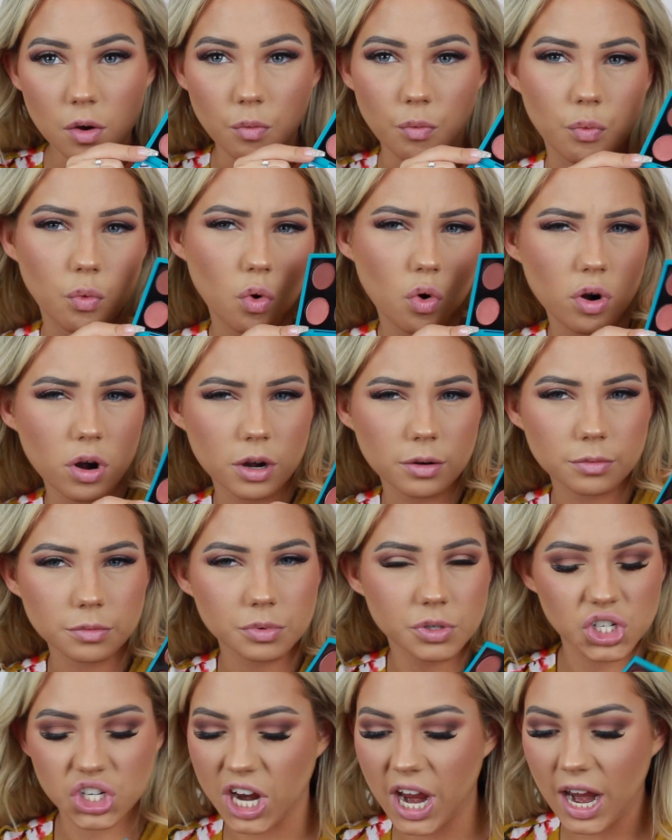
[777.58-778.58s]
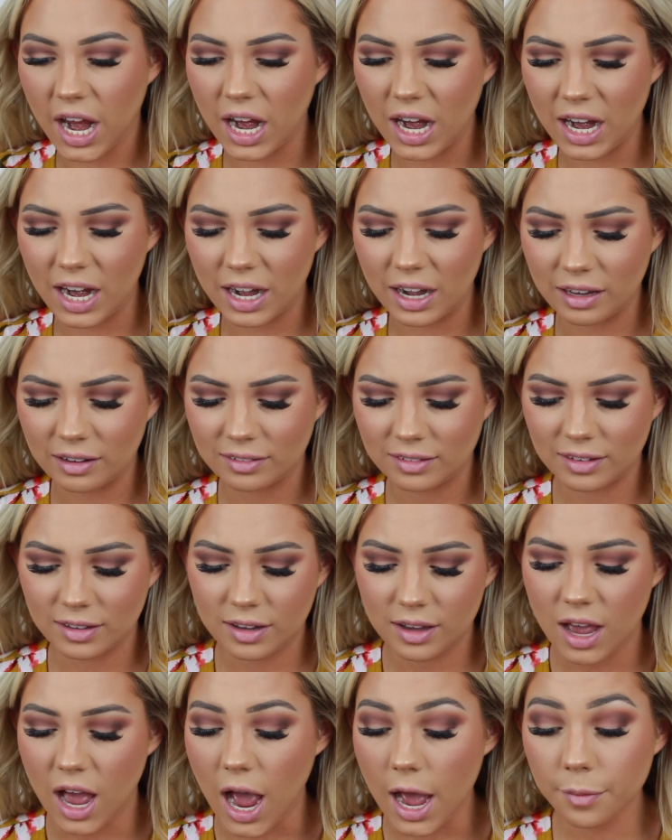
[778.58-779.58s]
warm shade.
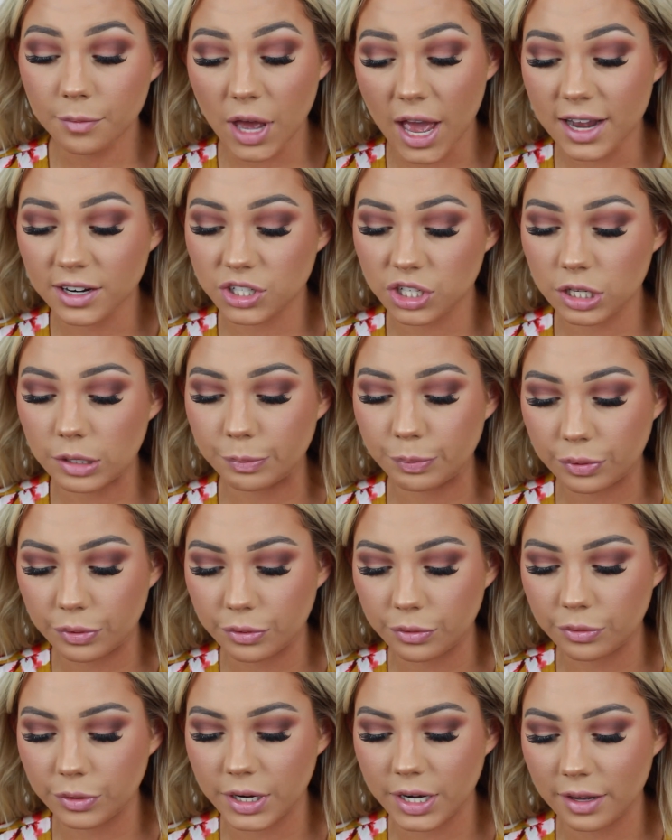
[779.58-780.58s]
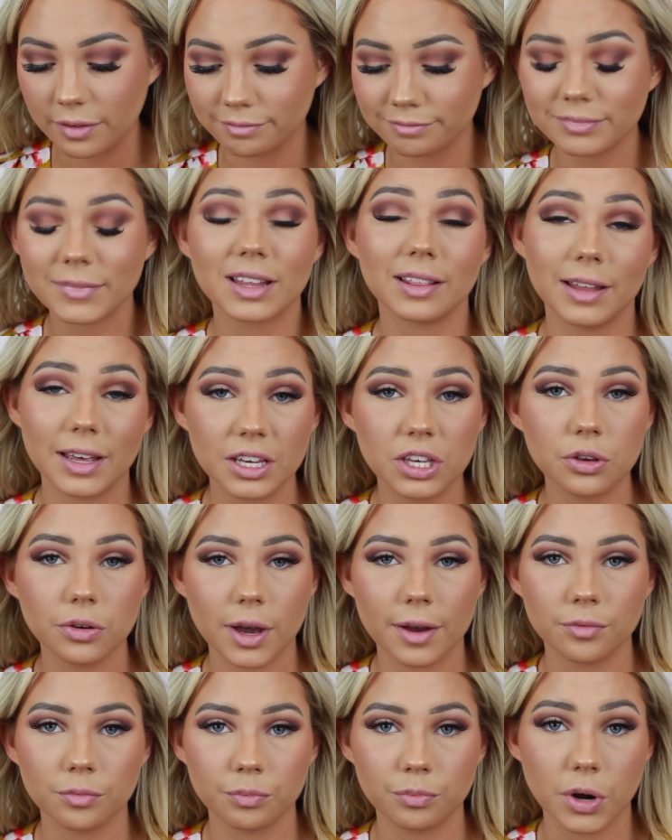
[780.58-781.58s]
I'm actually pretty, like you
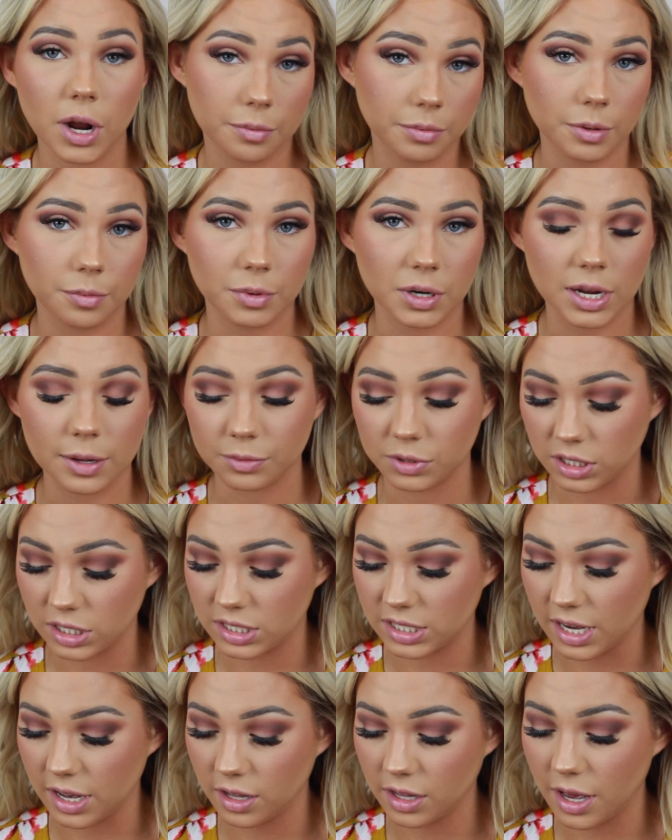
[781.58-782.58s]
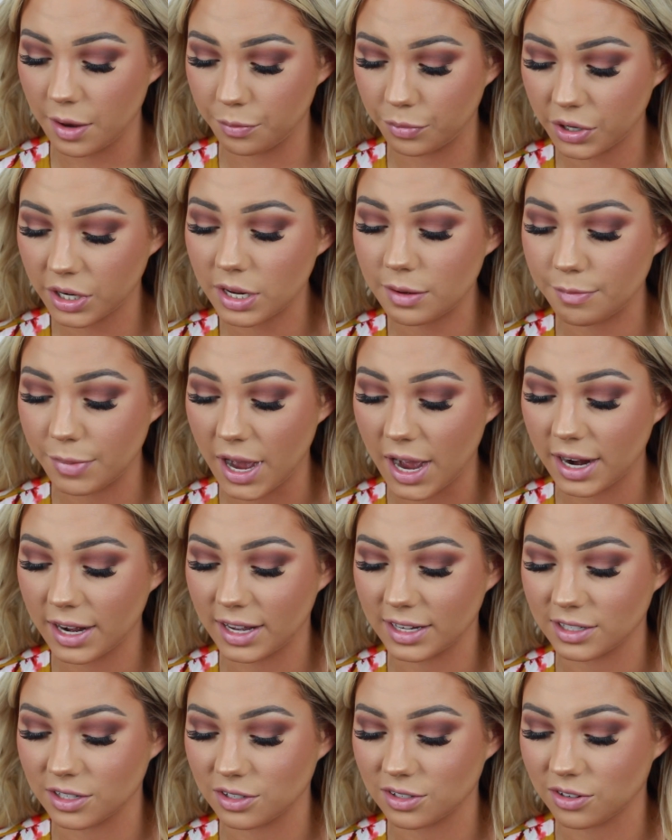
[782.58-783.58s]
haven't probably been able to tell, I'm pretty bad
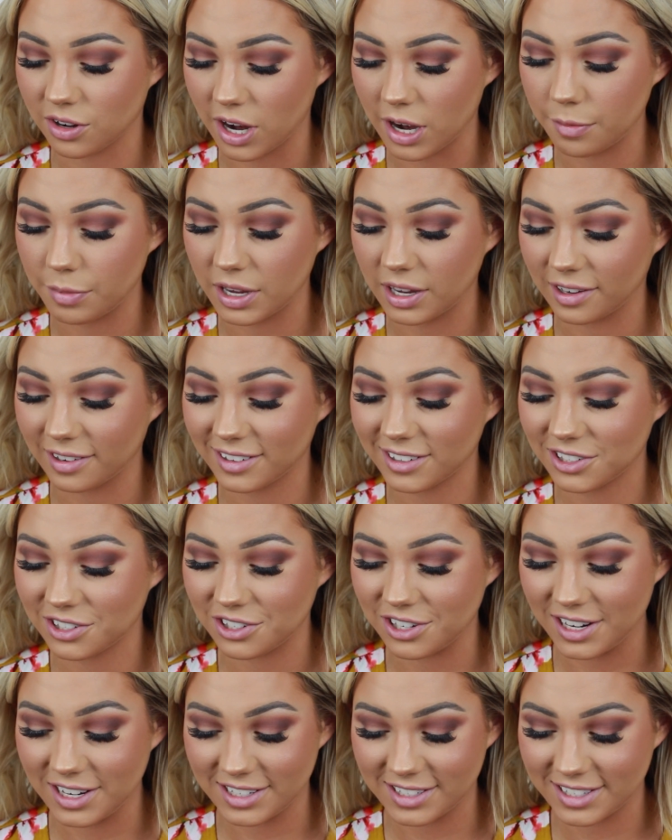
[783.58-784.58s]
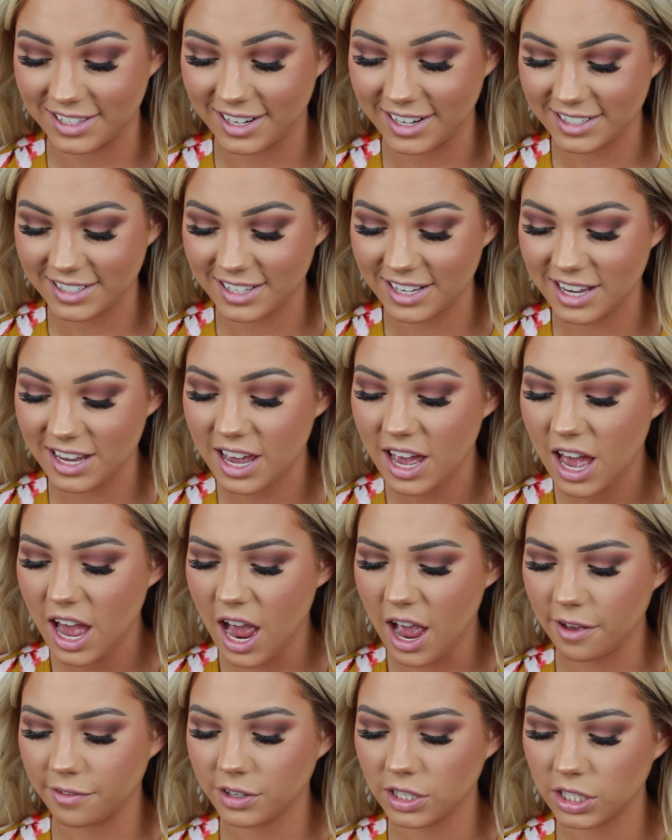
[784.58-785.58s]
at describing shades see.
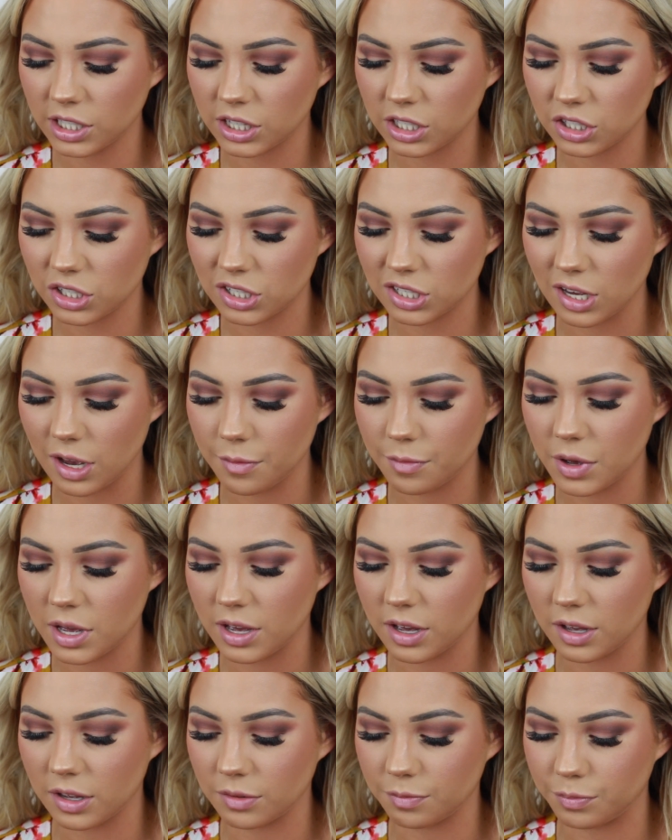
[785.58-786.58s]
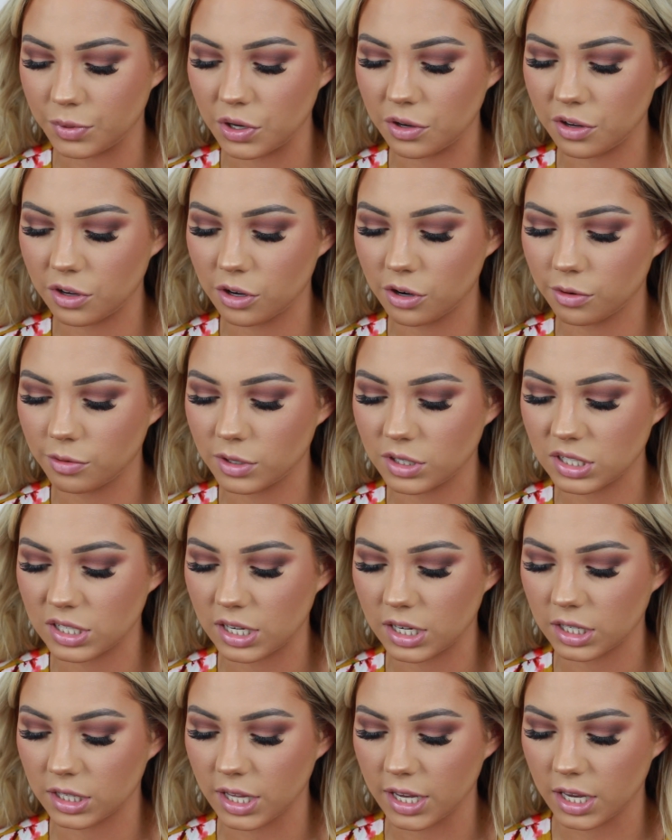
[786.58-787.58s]
I feel like there's some beauty gurus
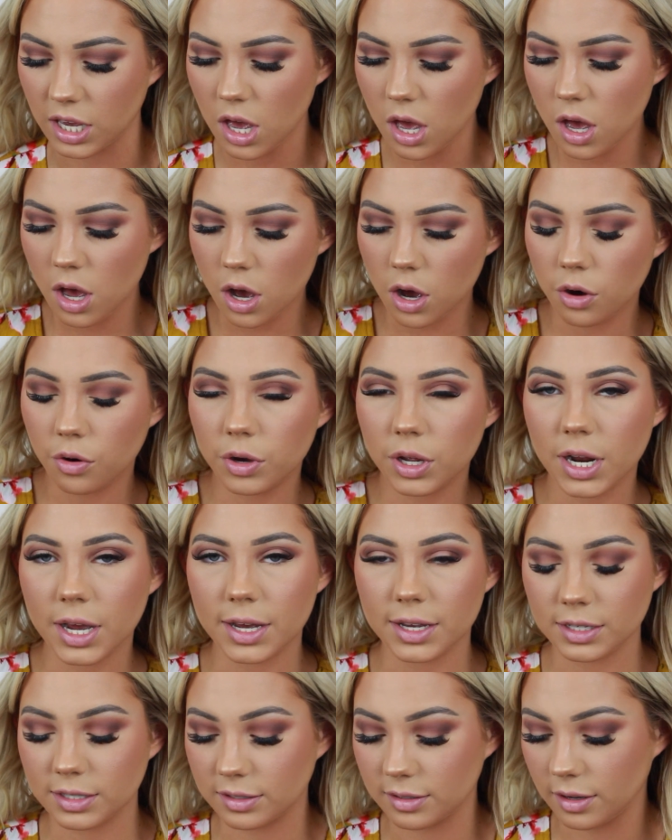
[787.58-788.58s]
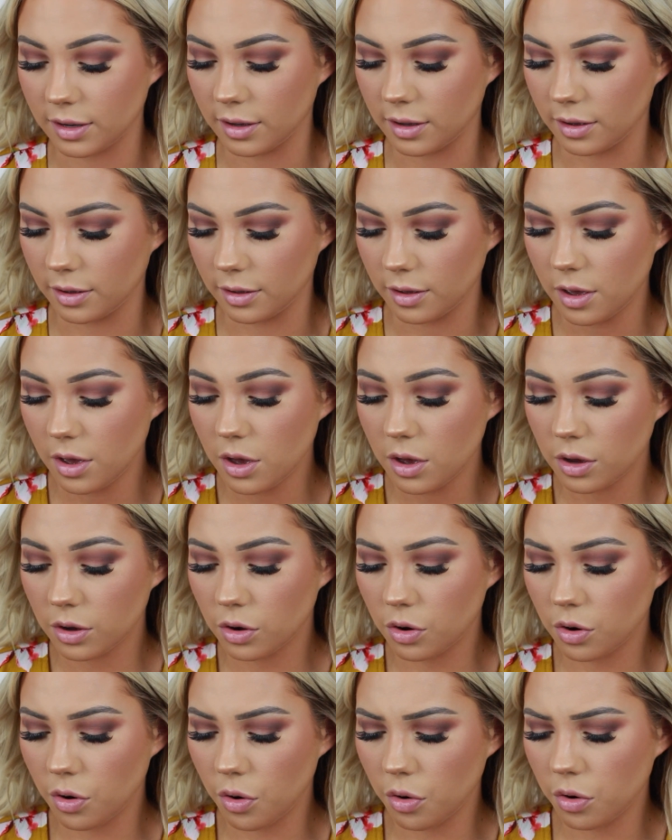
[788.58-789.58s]
that are like, oh, it has a
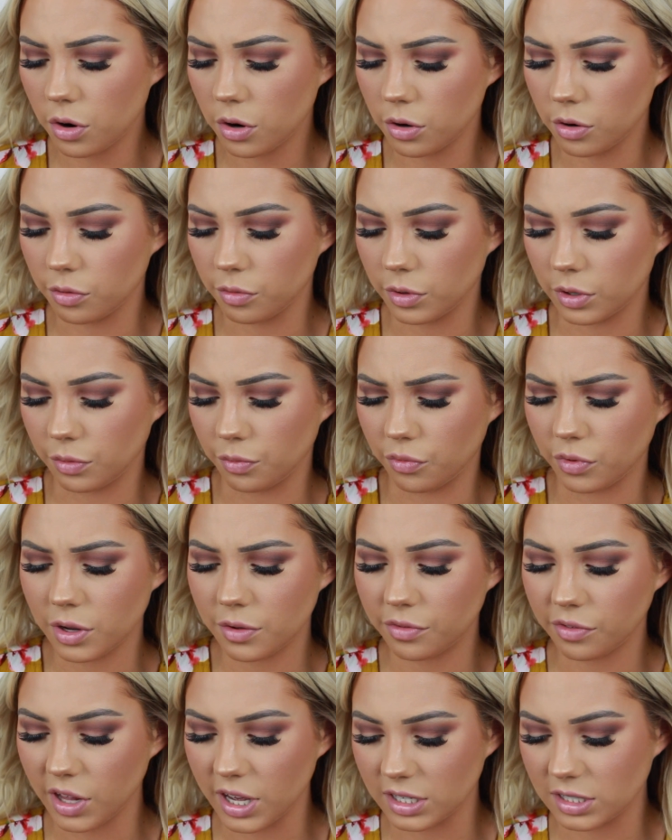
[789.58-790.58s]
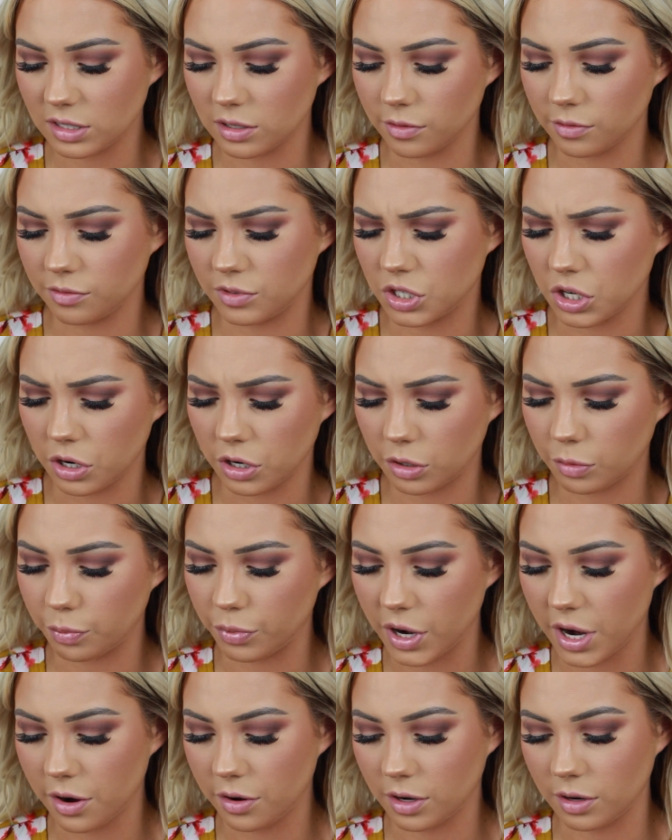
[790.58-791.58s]
coral with reflex of dark
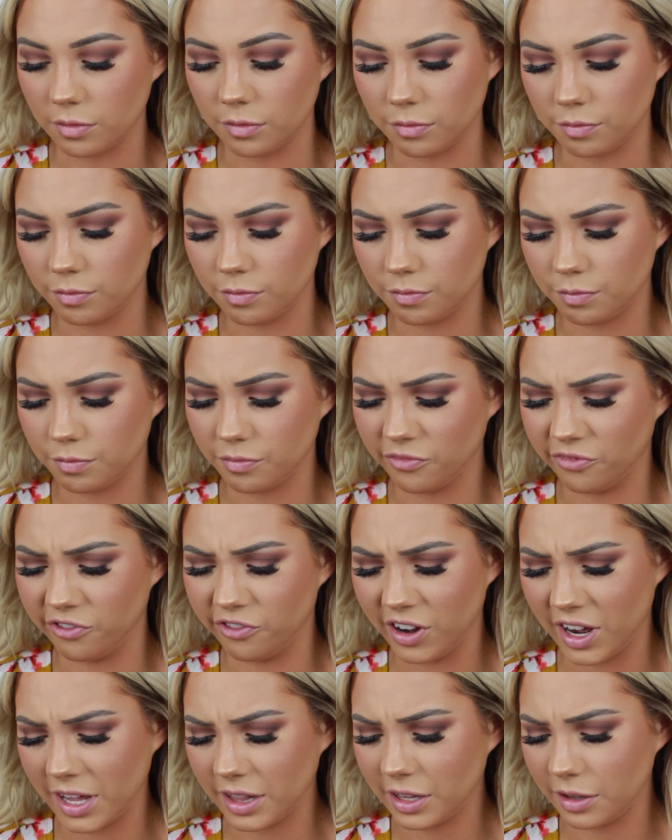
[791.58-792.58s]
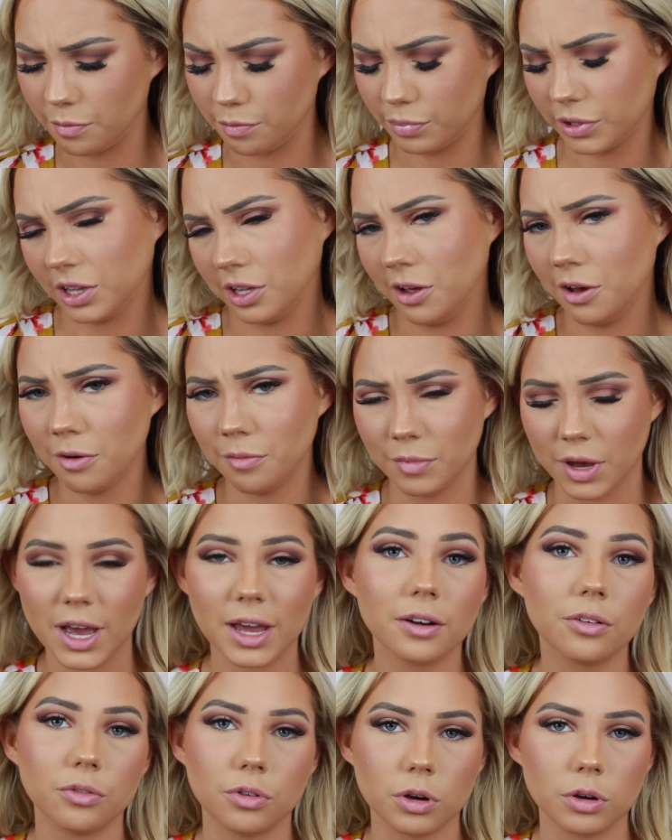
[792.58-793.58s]
brown and violet plum.
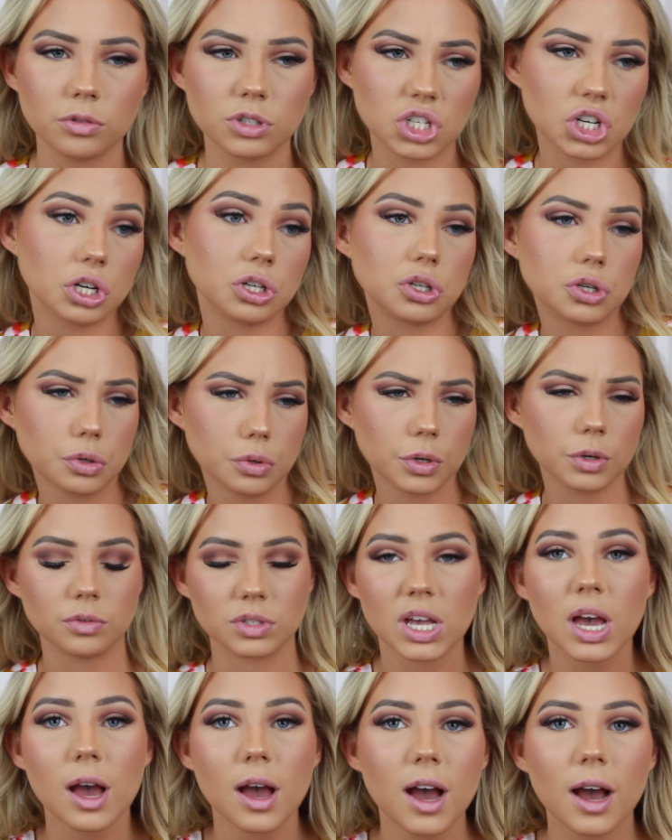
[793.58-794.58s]
I don't know, chartreuse.